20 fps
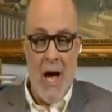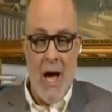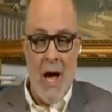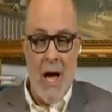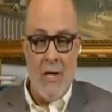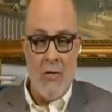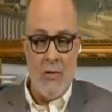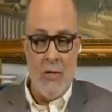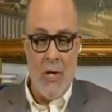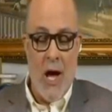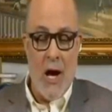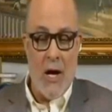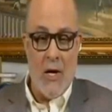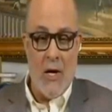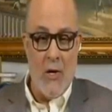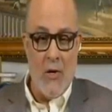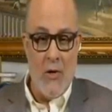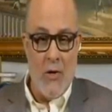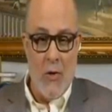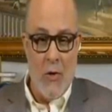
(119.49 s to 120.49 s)
guy's
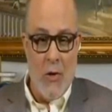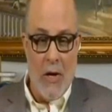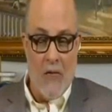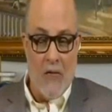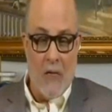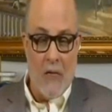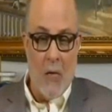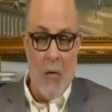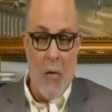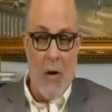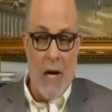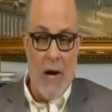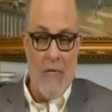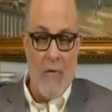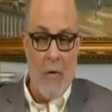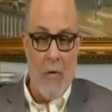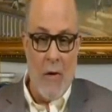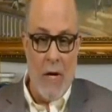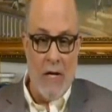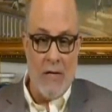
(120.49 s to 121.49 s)
not going to do it for
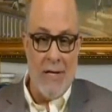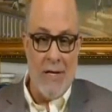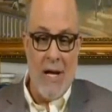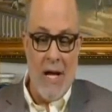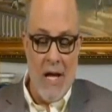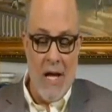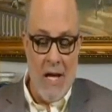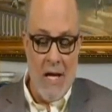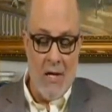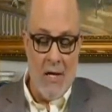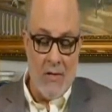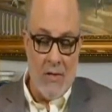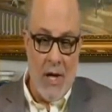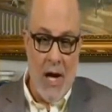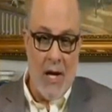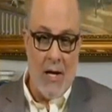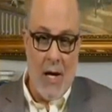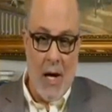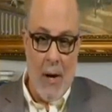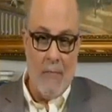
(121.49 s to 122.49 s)
whatever reason. He is
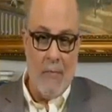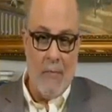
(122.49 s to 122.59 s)
not